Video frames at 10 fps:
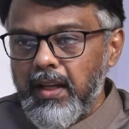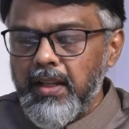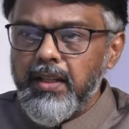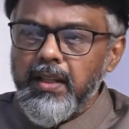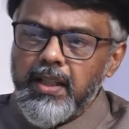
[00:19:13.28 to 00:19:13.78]

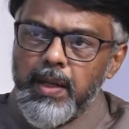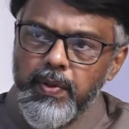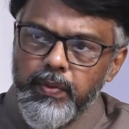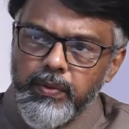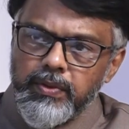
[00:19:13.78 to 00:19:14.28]
And he came
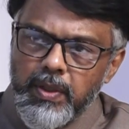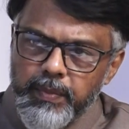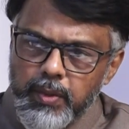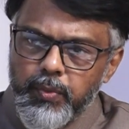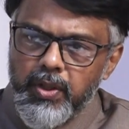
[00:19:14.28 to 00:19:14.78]
out with some
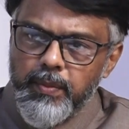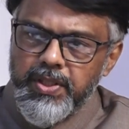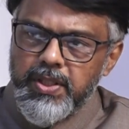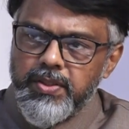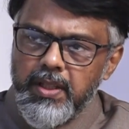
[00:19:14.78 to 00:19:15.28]
other
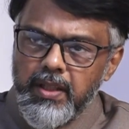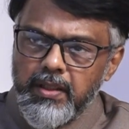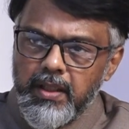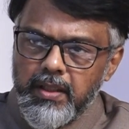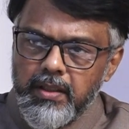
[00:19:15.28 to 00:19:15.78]
proclamation saying
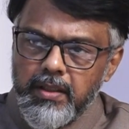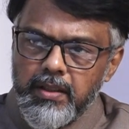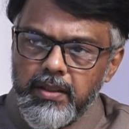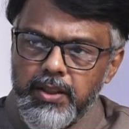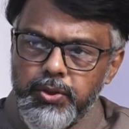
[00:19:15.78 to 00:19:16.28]
that
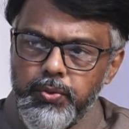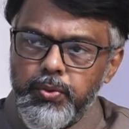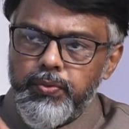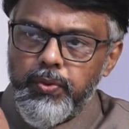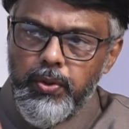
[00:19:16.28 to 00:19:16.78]
they should
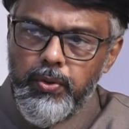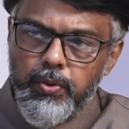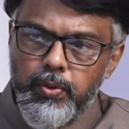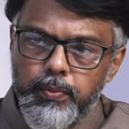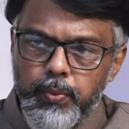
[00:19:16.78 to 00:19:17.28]
not
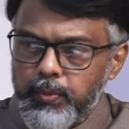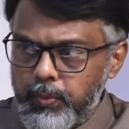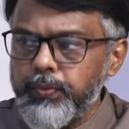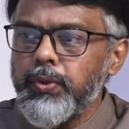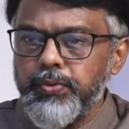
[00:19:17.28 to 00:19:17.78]
follow,
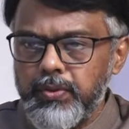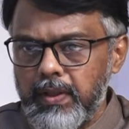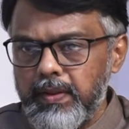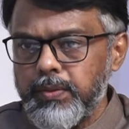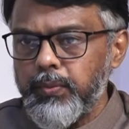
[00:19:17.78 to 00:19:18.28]
of course
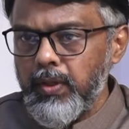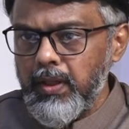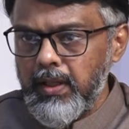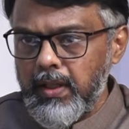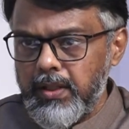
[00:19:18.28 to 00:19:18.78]
there was
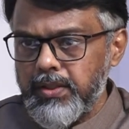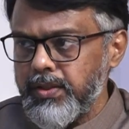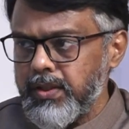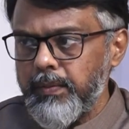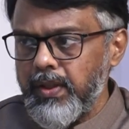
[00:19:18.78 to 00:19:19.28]
poly-entry
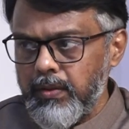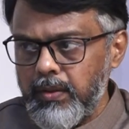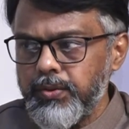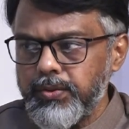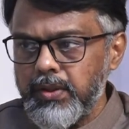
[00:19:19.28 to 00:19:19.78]
system and all
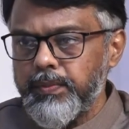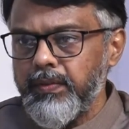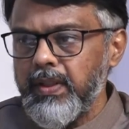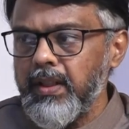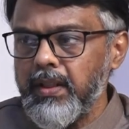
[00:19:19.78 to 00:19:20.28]
those things
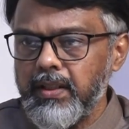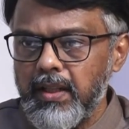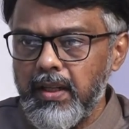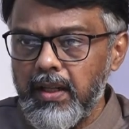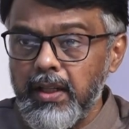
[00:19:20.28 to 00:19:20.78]
prevailing in
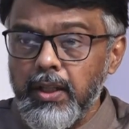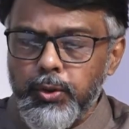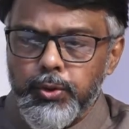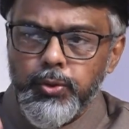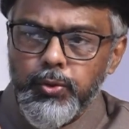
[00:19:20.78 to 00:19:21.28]
Kerala.
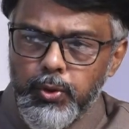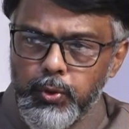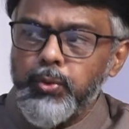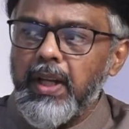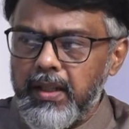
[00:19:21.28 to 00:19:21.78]
You should not
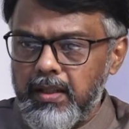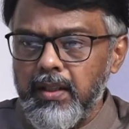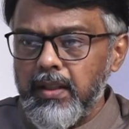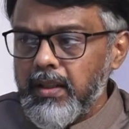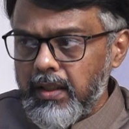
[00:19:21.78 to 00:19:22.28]
do that,
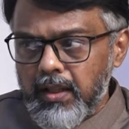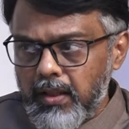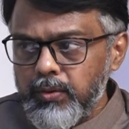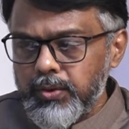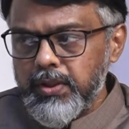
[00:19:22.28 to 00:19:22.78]

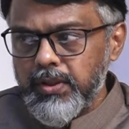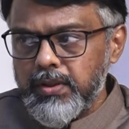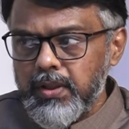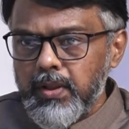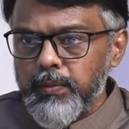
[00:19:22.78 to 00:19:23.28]
all those
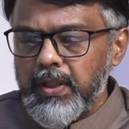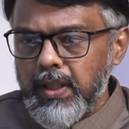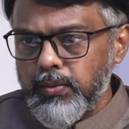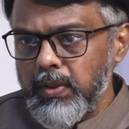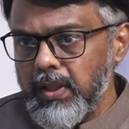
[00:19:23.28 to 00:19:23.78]
things. But
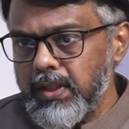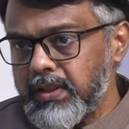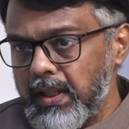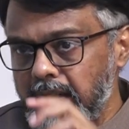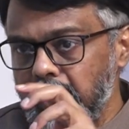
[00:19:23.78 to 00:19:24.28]
actually his
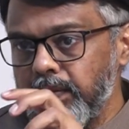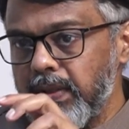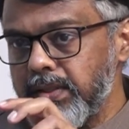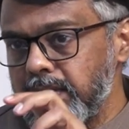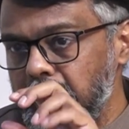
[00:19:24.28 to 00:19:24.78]
target
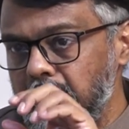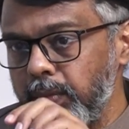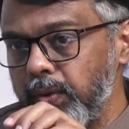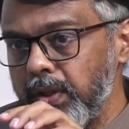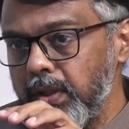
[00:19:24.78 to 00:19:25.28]
was the
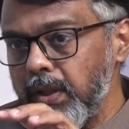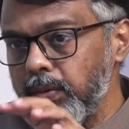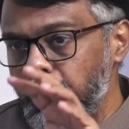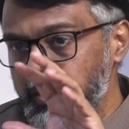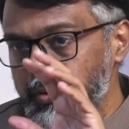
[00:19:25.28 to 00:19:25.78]
community
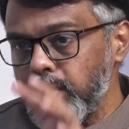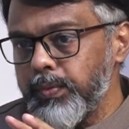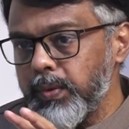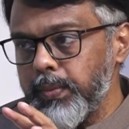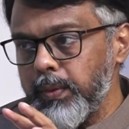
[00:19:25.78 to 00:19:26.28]
or the
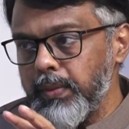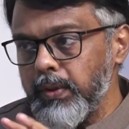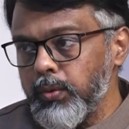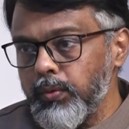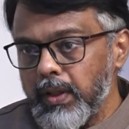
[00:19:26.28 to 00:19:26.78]
group of
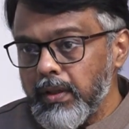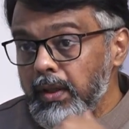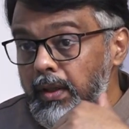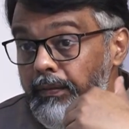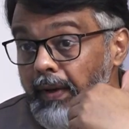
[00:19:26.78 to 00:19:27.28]
people who were
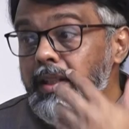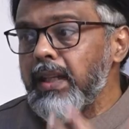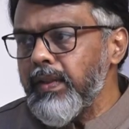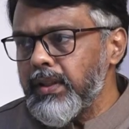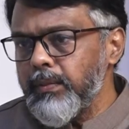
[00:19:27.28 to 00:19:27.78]

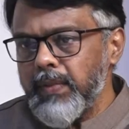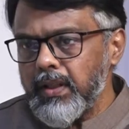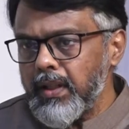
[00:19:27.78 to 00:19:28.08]
fighting with him and